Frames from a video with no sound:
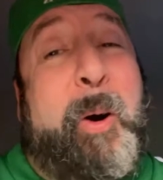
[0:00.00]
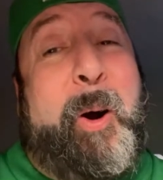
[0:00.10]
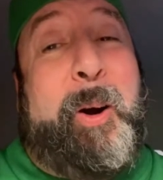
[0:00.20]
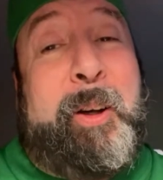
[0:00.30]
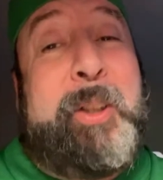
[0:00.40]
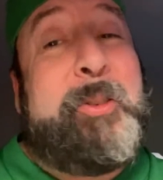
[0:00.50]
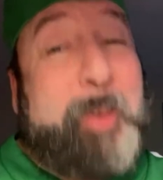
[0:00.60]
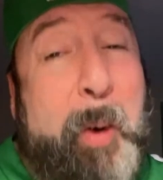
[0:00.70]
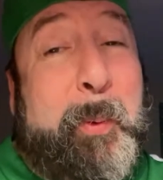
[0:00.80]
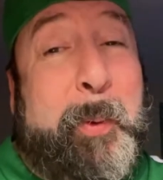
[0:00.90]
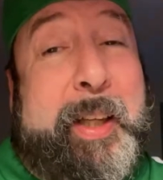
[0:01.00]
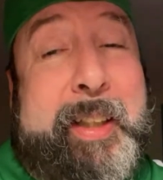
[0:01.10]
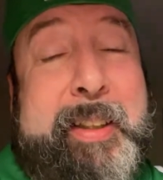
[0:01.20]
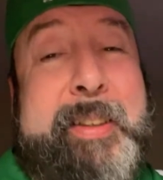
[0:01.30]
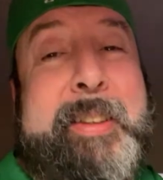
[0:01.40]
are, don't
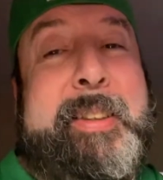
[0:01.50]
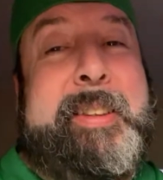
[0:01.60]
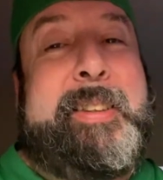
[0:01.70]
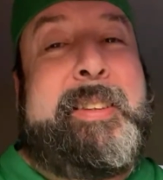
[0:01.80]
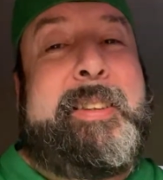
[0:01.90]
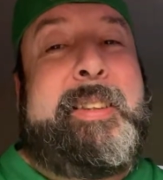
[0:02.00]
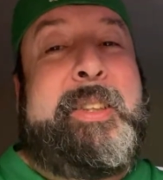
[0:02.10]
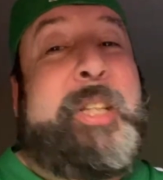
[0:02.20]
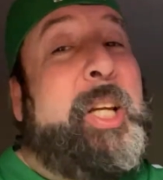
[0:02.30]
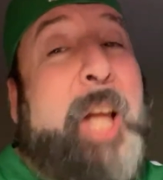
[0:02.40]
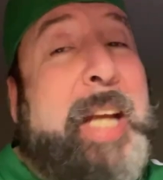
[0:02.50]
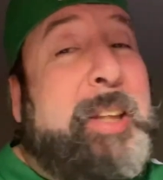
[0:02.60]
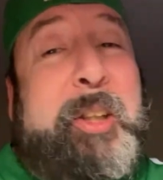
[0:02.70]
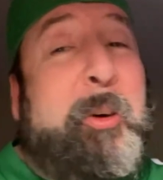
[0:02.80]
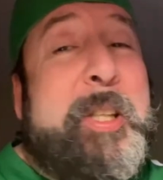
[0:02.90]
we? Do you like
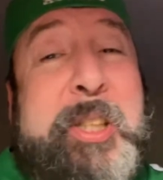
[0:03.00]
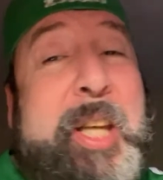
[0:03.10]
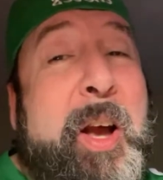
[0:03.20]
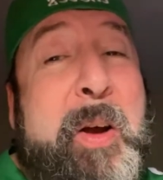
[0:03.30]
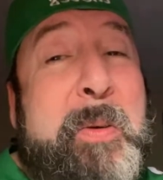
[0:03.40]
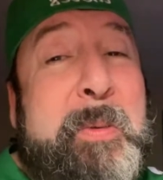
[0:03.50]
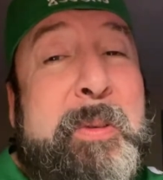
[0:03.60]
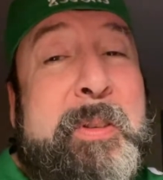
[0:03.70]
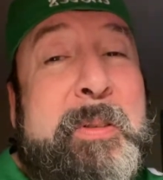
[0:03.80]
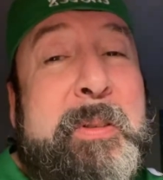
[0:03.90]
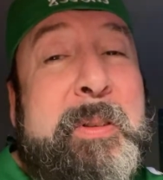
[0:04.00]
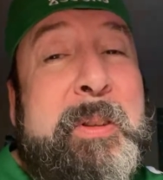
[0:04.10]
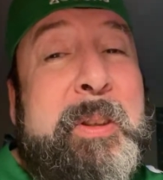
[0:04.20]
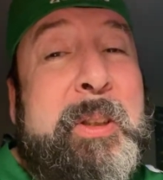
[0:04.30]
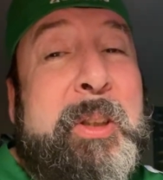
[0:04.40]
the Crisco?
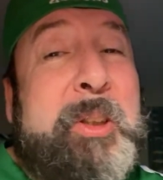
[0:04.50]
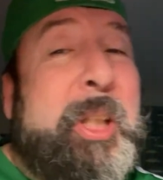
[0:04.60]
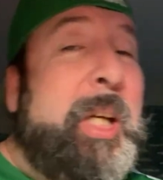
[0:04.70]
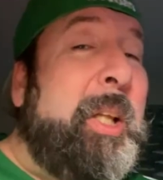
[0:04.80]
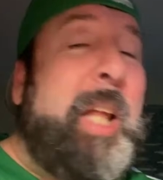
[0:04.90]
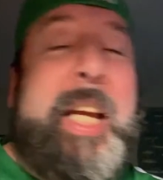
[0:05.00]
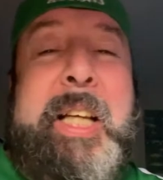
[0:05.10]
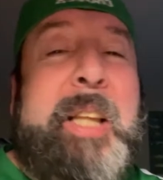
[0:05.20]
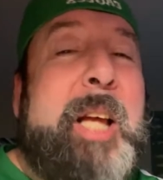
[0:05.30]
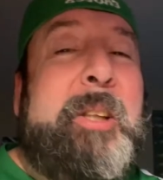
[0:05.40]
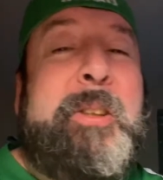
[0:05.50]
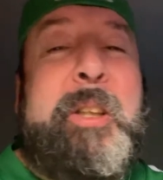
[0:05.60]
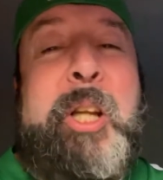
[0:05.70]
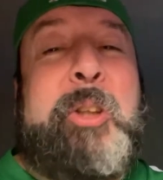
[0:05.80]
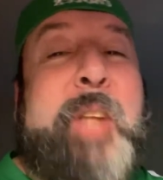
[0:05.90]
Do you like a
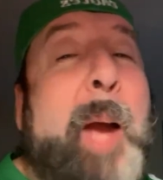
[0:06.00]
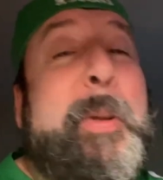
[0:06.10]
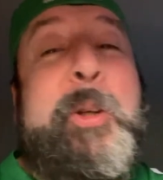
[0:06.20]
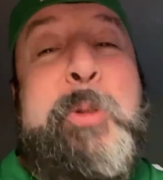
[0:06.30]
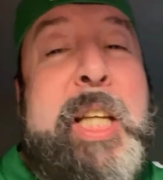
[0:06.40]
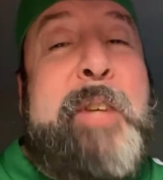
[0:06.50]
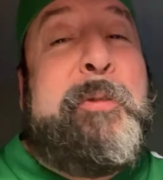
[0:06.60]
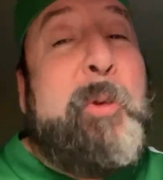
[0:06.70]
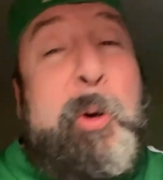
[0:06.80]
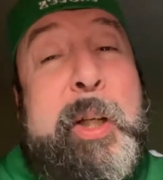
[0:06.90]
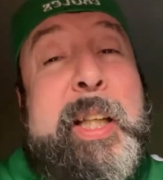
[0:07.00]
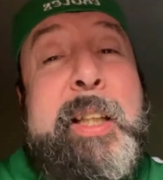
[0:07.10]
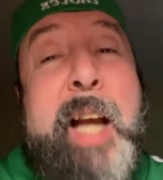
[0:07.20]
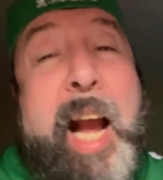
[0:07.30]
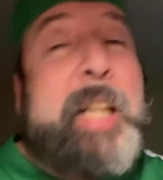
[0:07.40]
little
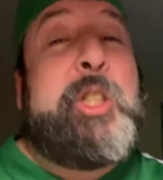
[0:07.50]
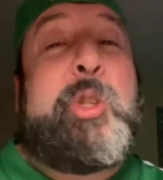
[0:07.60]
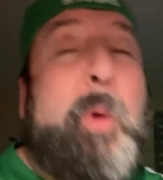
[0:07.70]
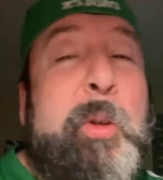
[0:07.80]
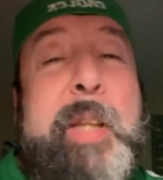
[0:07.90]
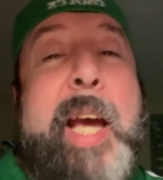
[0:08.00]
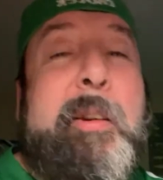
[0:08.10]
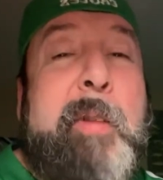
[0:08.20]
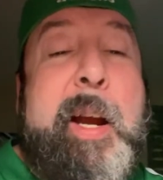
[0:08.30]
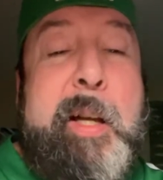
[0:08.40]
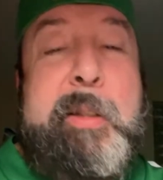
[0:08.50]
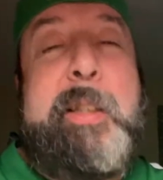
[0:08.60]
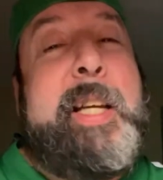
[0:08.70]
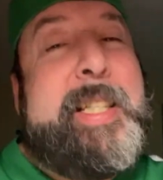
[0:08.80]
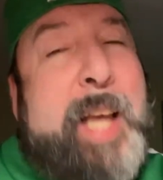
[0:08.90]
WD-40? I could squirt that around.
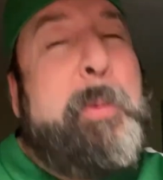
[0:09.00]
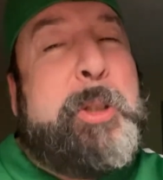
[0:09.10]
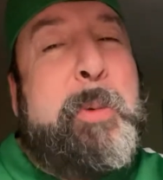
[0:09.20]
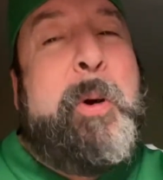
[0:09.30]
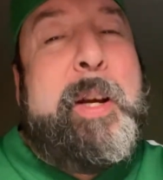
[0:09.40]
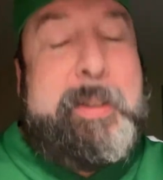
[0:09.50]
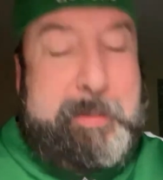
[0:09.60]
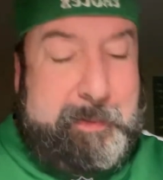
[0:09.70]
Is that what you want?